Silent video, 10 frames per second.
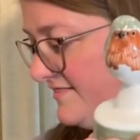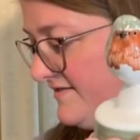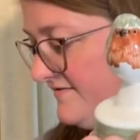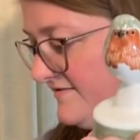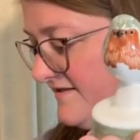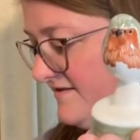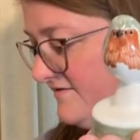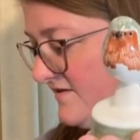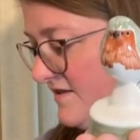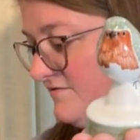
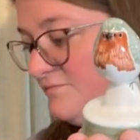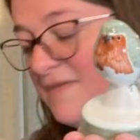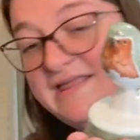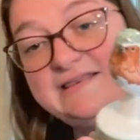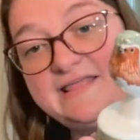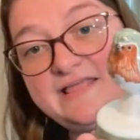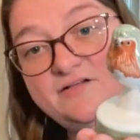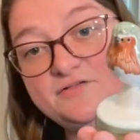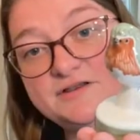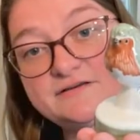He's made in
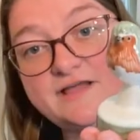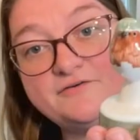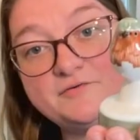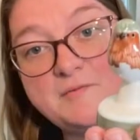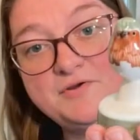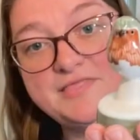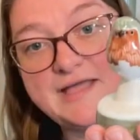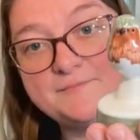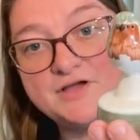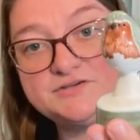England. I remember
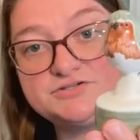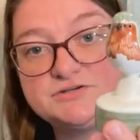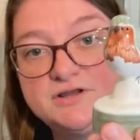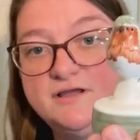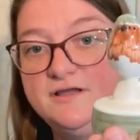that much.